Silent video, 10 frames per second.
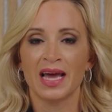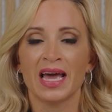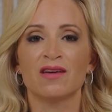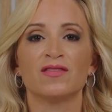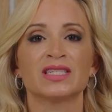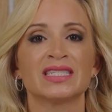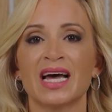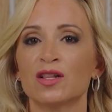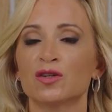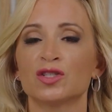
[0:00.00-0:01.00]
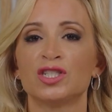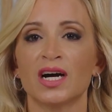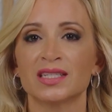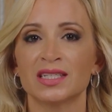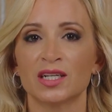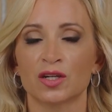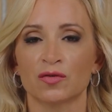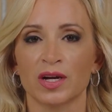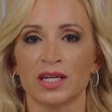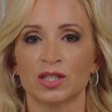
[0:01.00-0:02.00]
If a seller doesn't
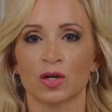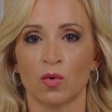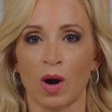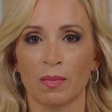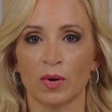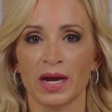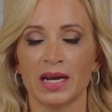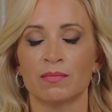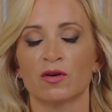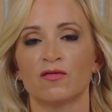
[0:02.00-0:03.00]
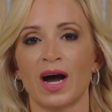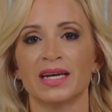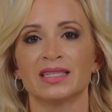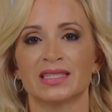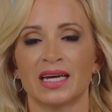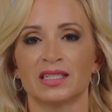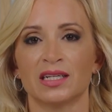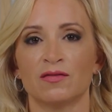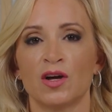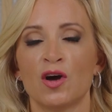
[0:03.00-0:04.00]
agree to cooperate and provide
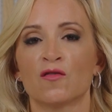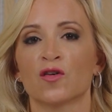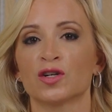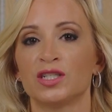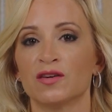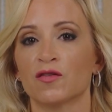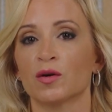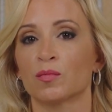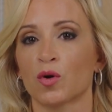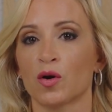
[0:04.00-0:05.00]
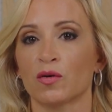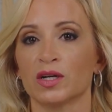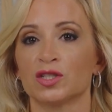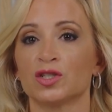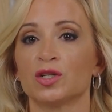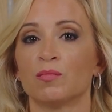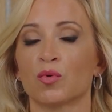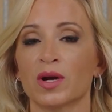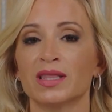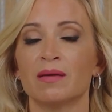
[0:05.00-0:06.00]
incentive for a different brokerage to
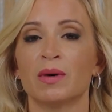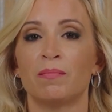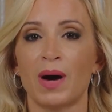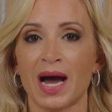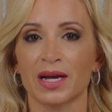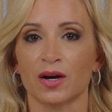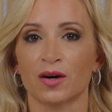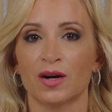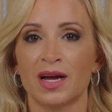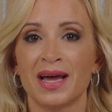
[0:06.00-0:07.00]
bring them a buyer,